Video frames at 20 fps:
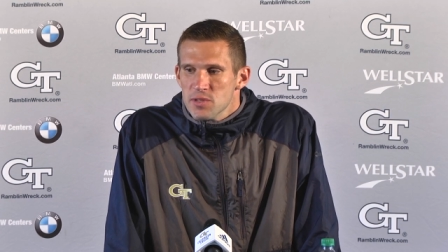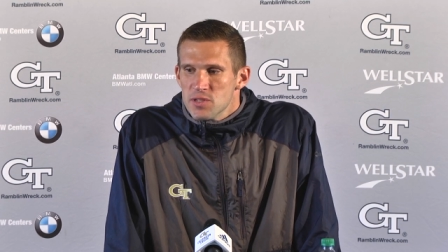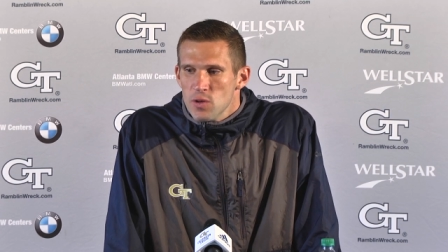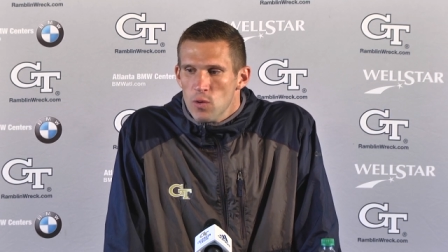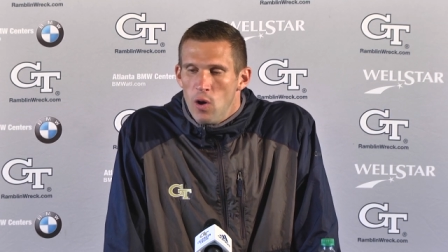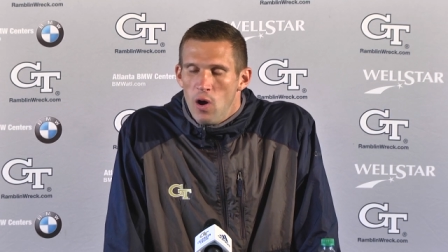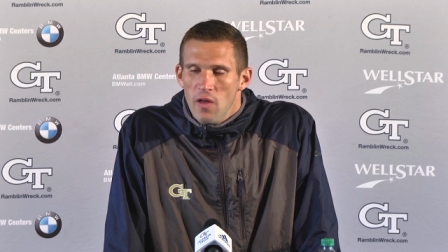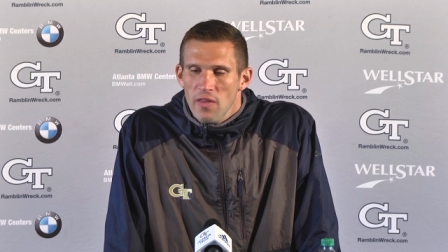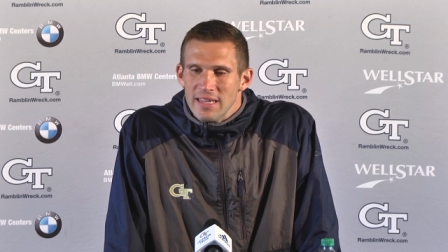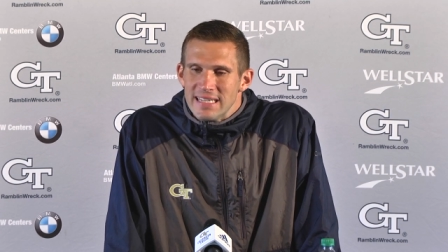So
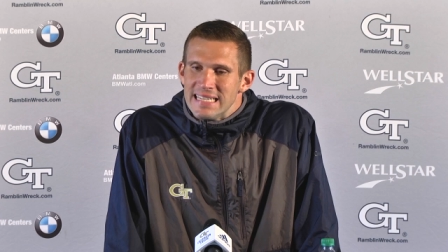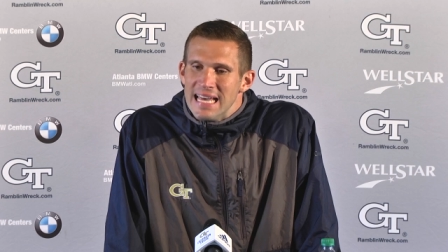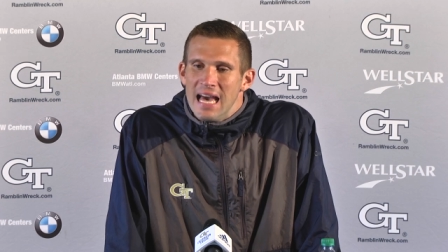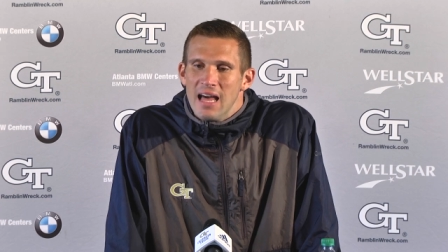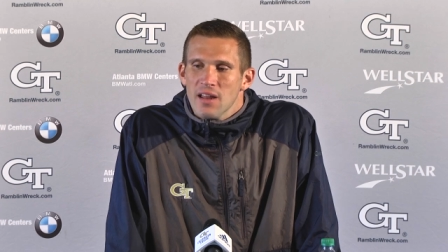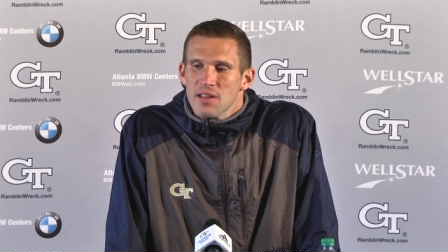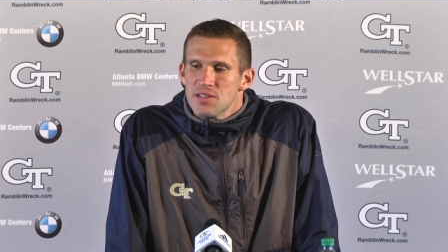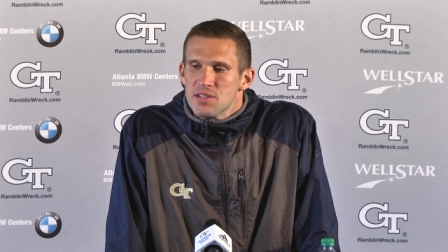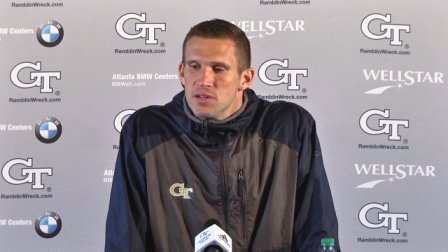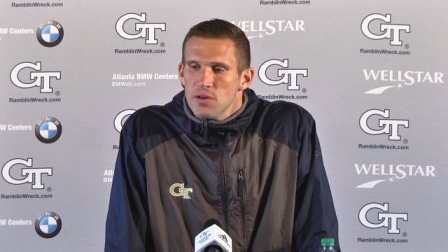all the
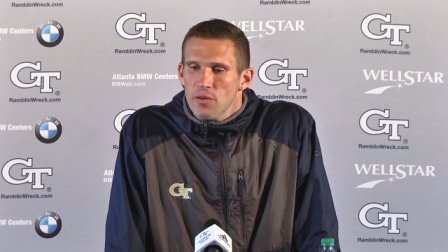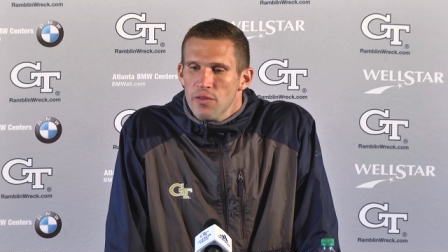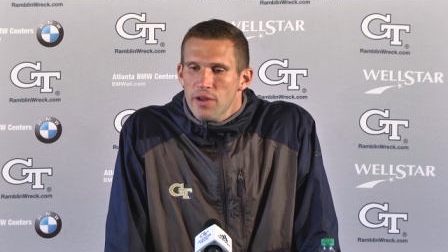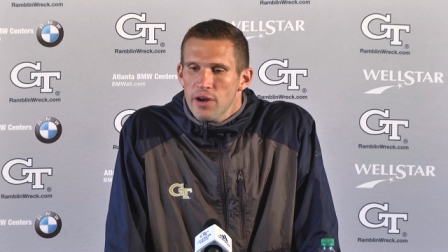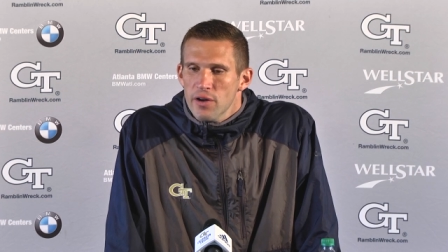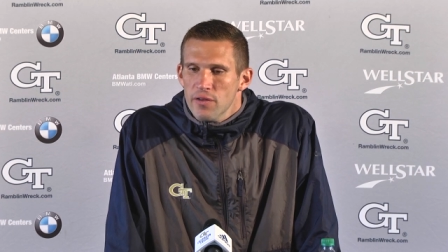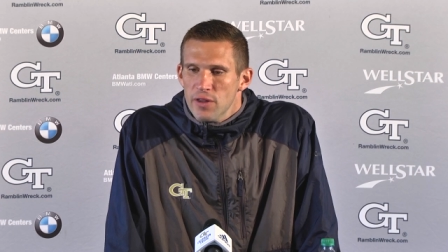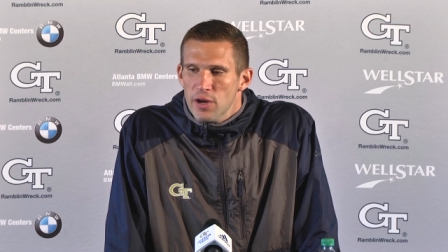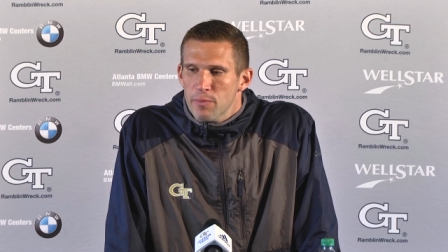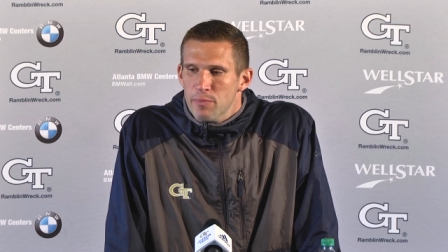talent's still
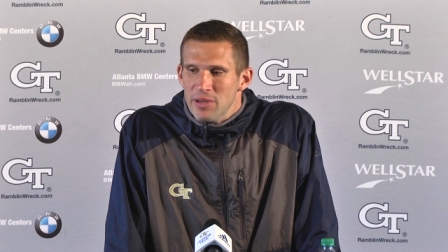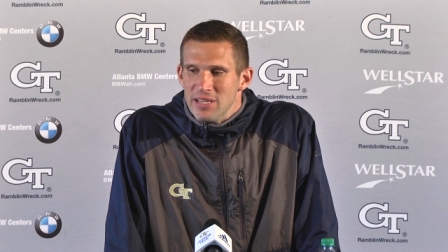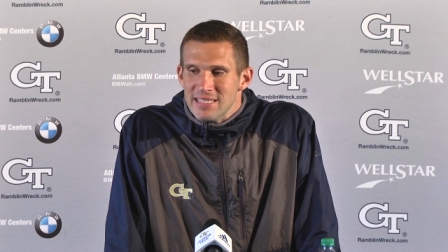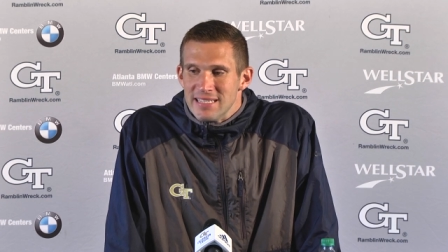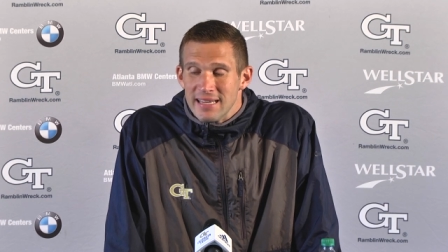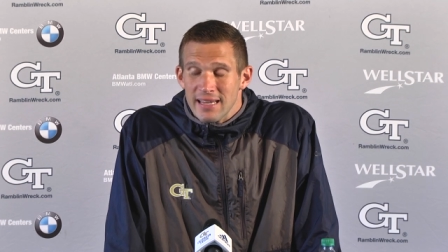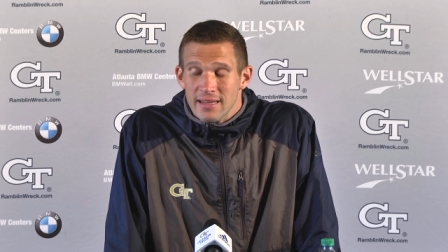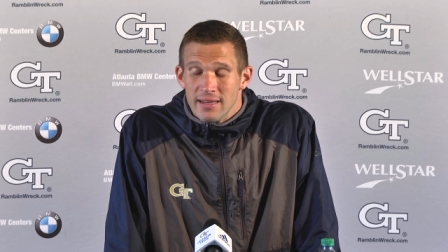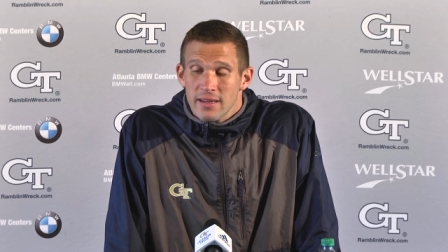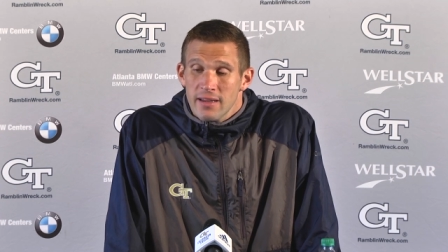there and they're
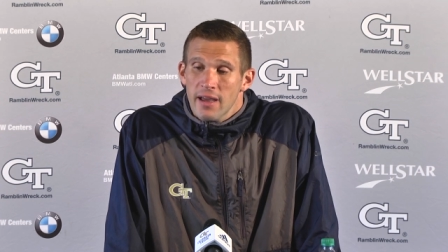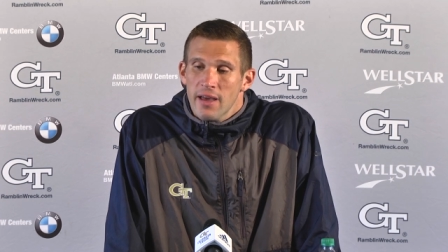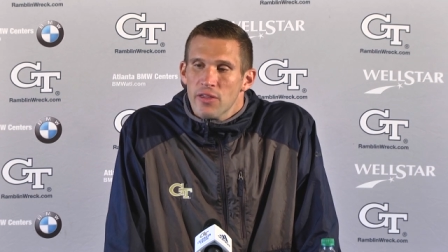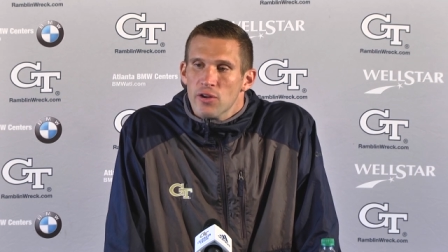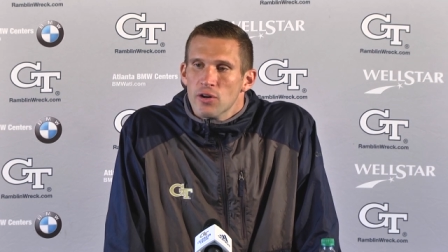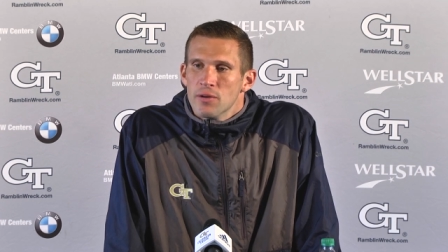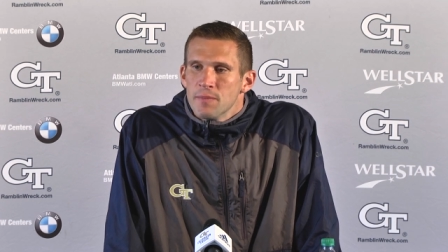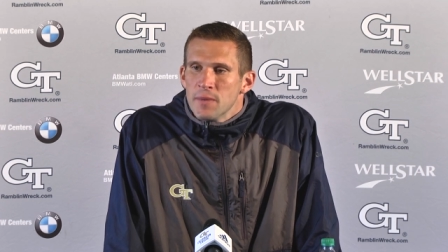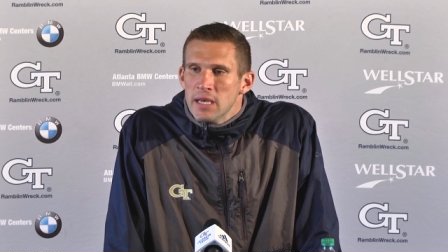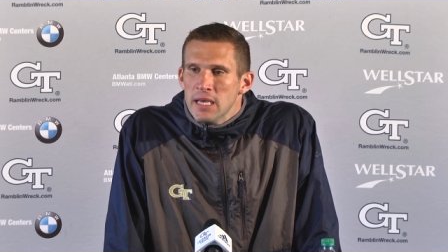piecing it
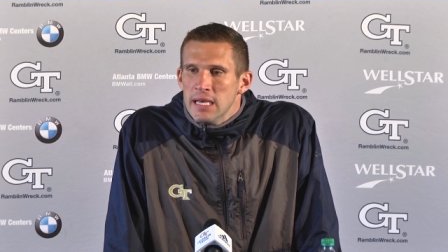together.